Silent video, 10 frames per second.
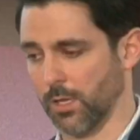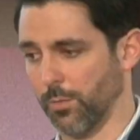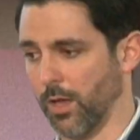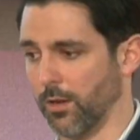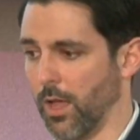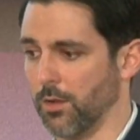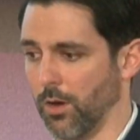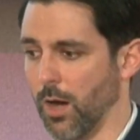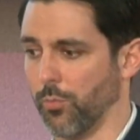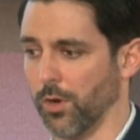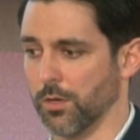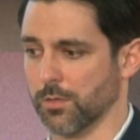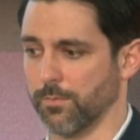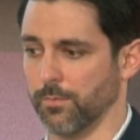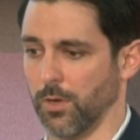think about how your
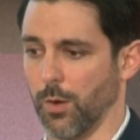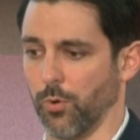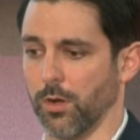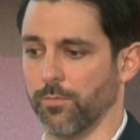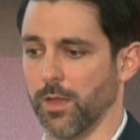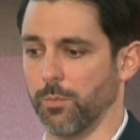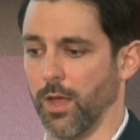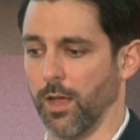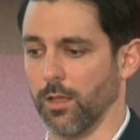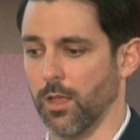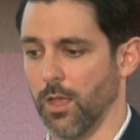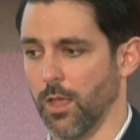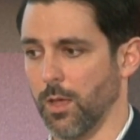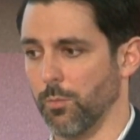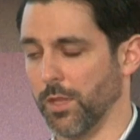operator feedback,
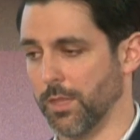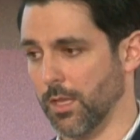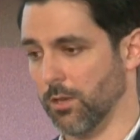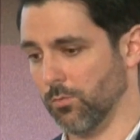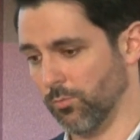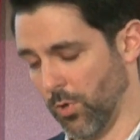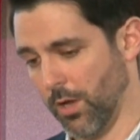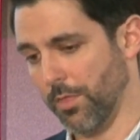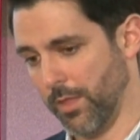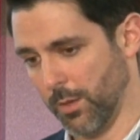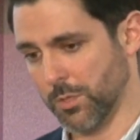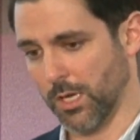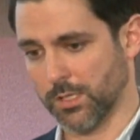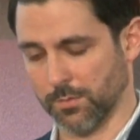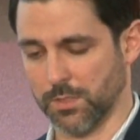but then run the
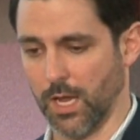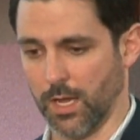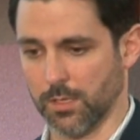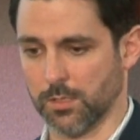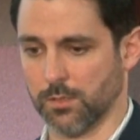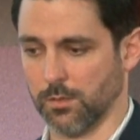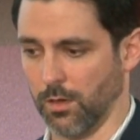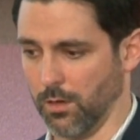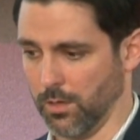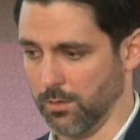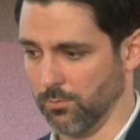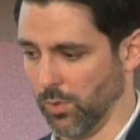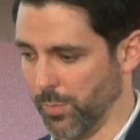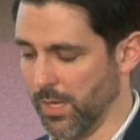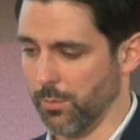objective tests on
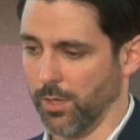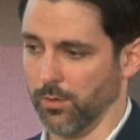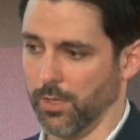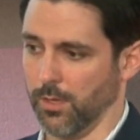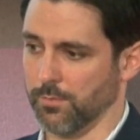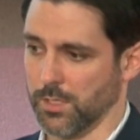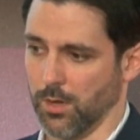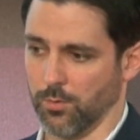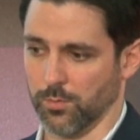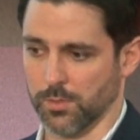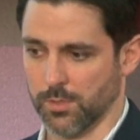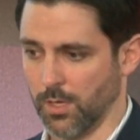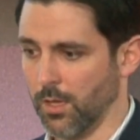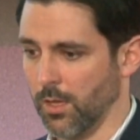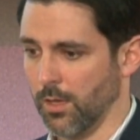repeatability of zones,
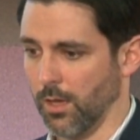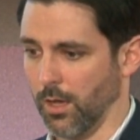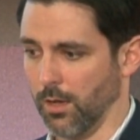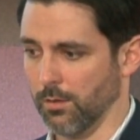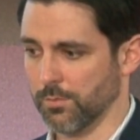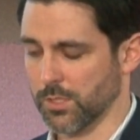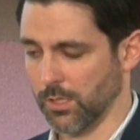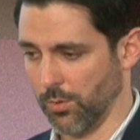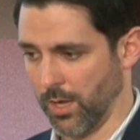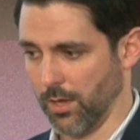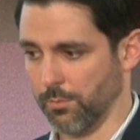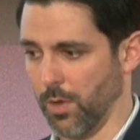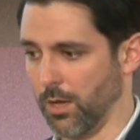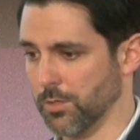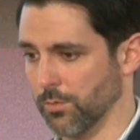slowdown
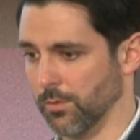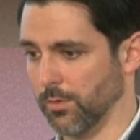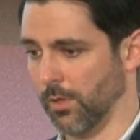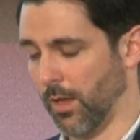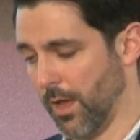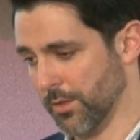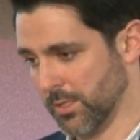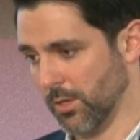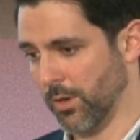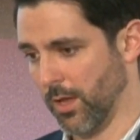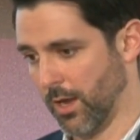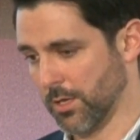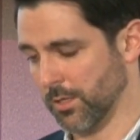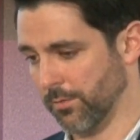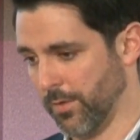module, how the slowdown
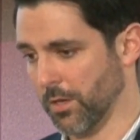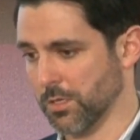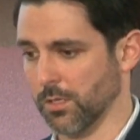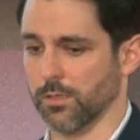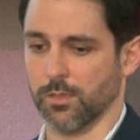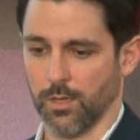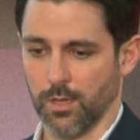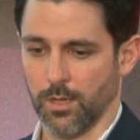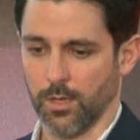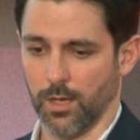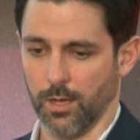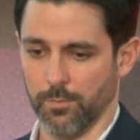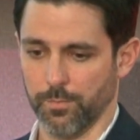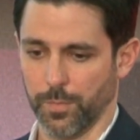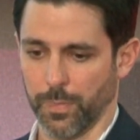actually functions,
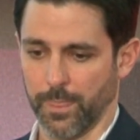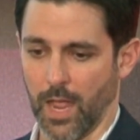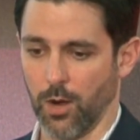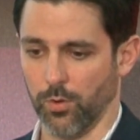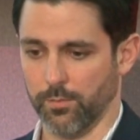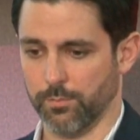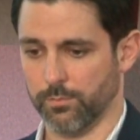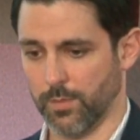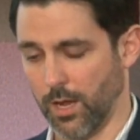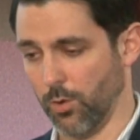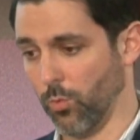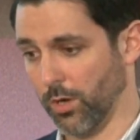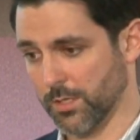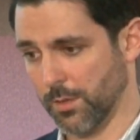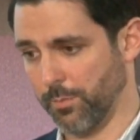how it
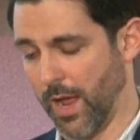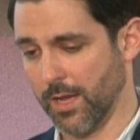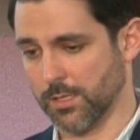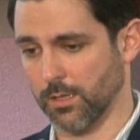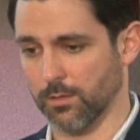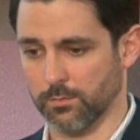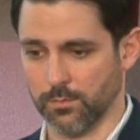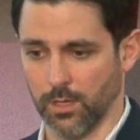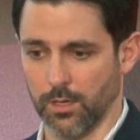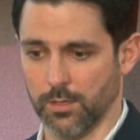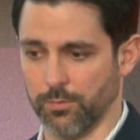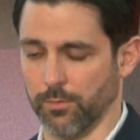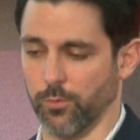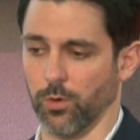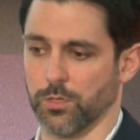works in passing
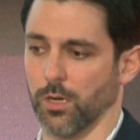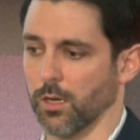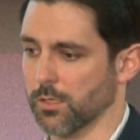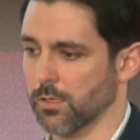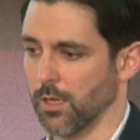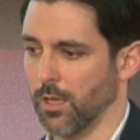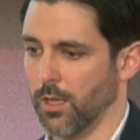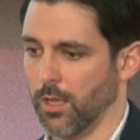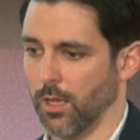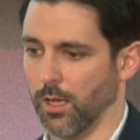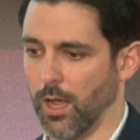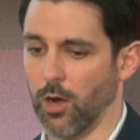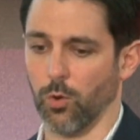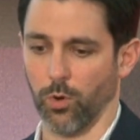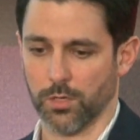different fork trucks,
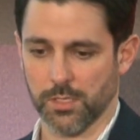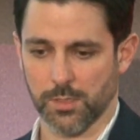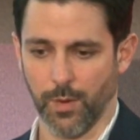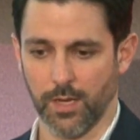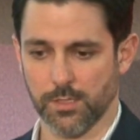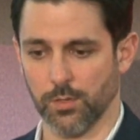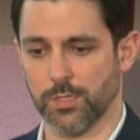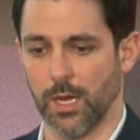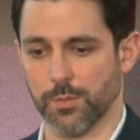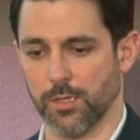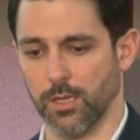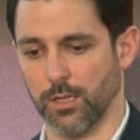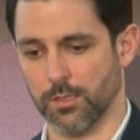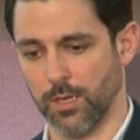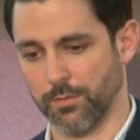how it works in space, those types of
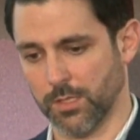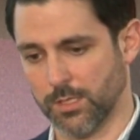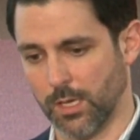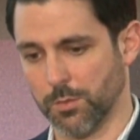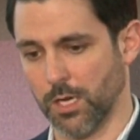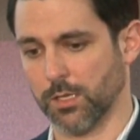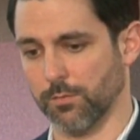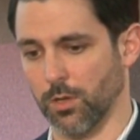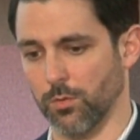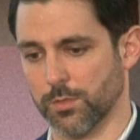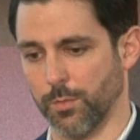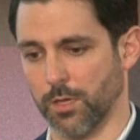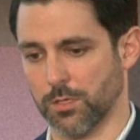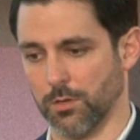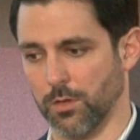things. You have to set objective goals to
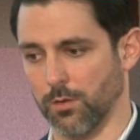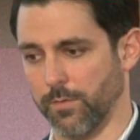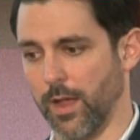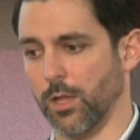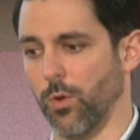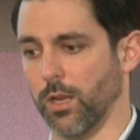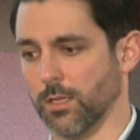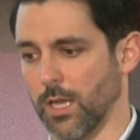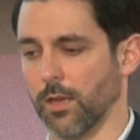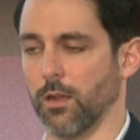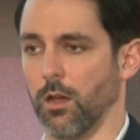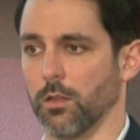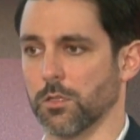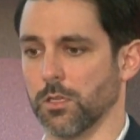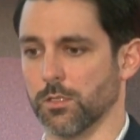make sure that you're evaluating
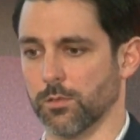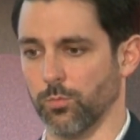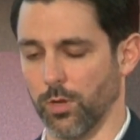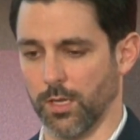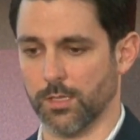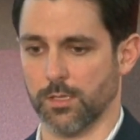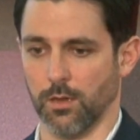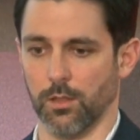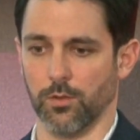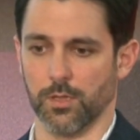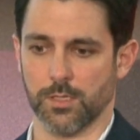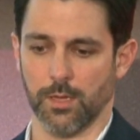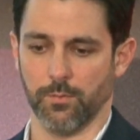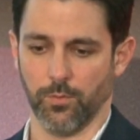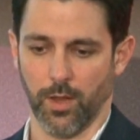technologies one against the other in the
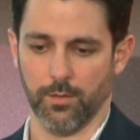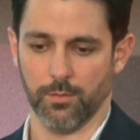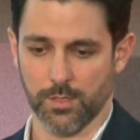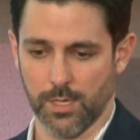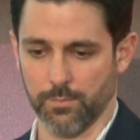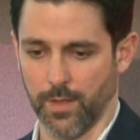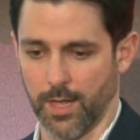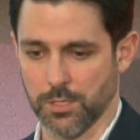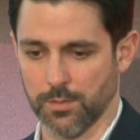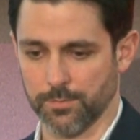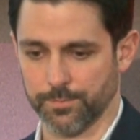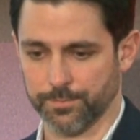same fashion.